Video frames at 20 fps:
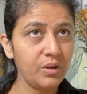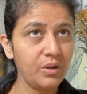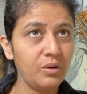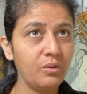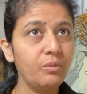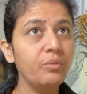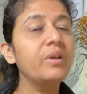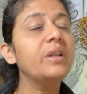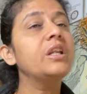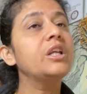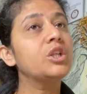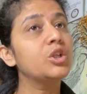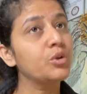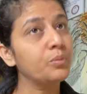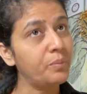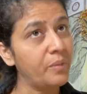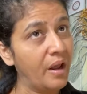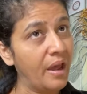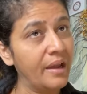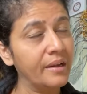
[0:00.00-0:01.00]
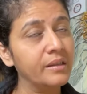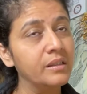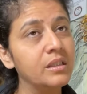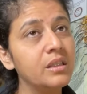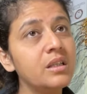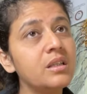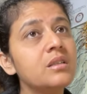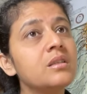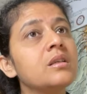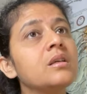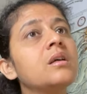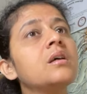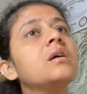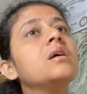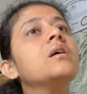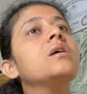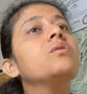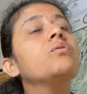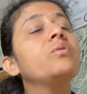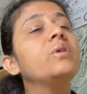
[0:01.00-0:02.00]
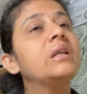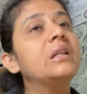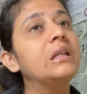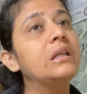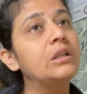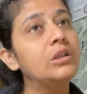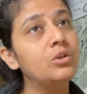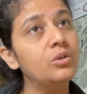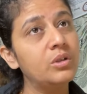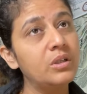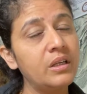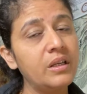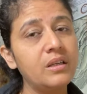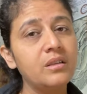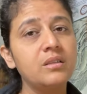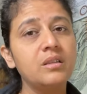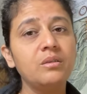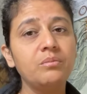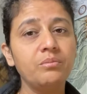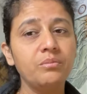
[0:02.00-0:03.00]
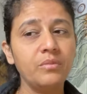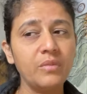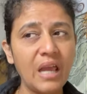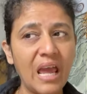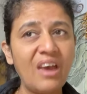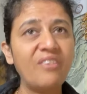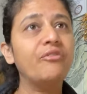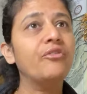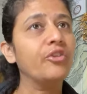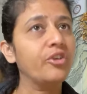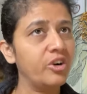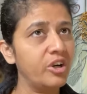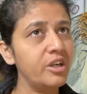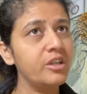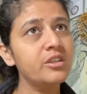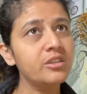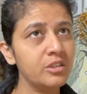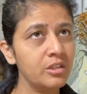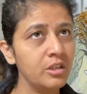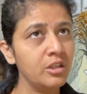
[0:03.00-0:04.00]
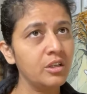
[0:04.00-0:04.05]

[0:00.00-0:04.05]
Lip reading: We need to practice. We need to take some efforts.